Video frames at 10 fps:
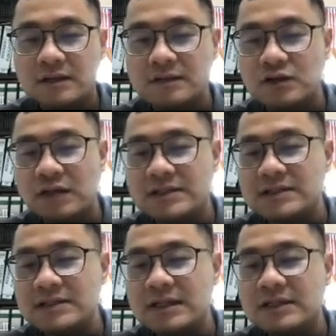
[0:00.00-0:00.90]
you can
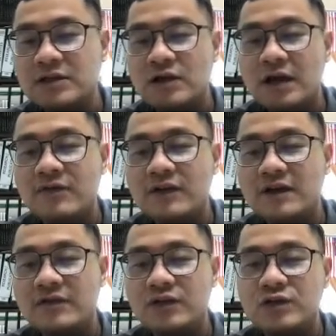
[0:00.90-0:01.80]
see that you have a
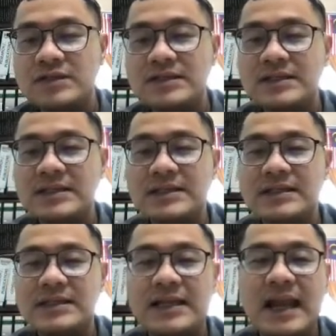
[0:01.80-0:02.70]

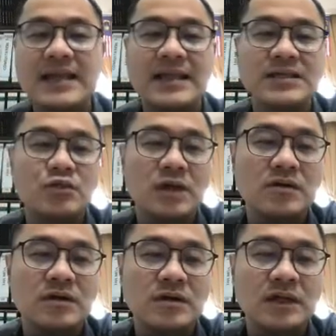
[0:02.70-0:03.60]
frequency line as well,
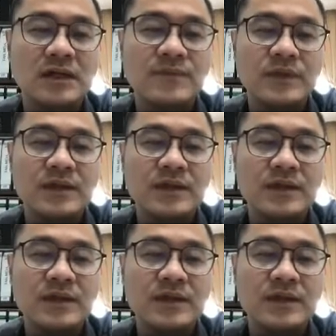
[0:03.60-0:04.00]
okay.